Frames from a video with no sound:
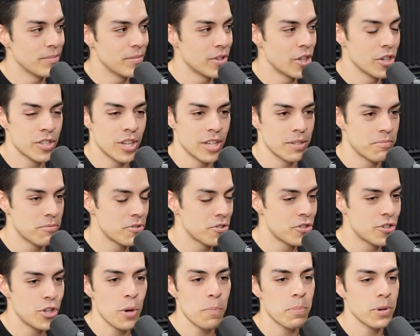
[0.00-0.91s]
There's a
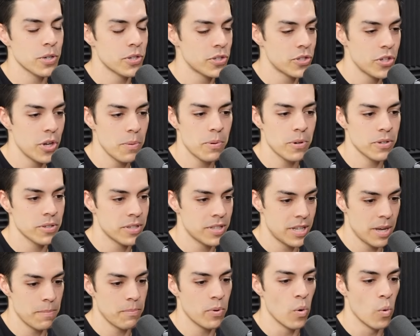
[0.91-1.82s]
super
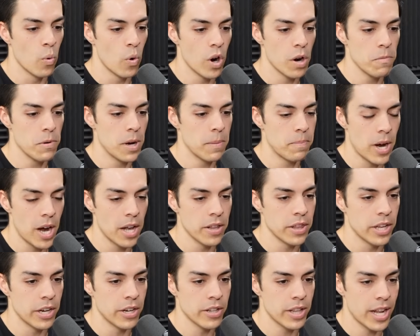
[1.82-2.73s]
simple warm up
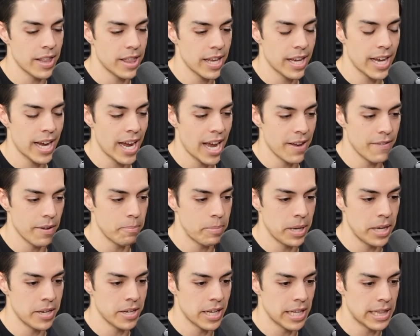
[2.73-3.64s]
on there that I think I have it
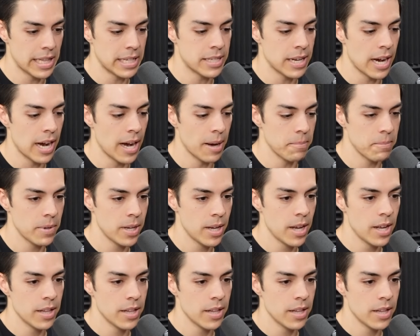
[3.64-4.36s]
pinned at the top.